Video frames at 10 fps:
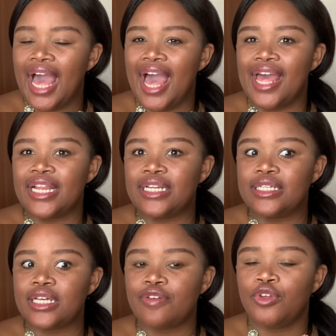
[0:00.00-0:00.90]

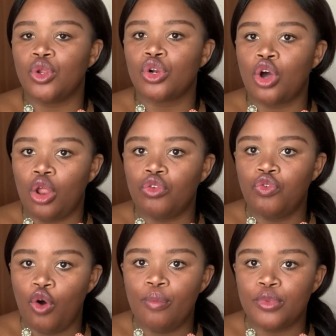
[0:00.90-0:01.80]
And if you don't
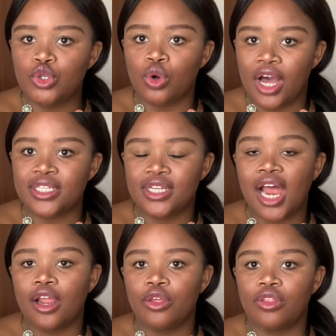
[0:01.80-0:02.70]
conform to us
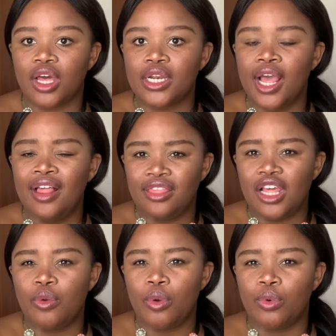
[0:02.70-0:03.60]
telling you that,
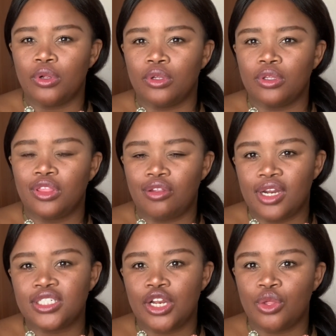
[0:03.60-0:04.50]
then we will
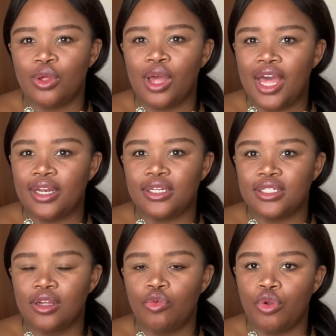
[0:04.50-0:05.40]
threaten you
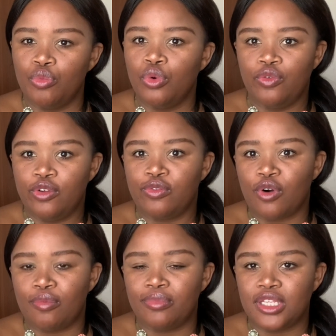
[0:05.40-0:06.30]
and remove you
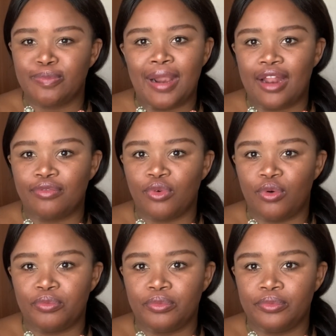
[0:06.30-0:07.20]
from this platform.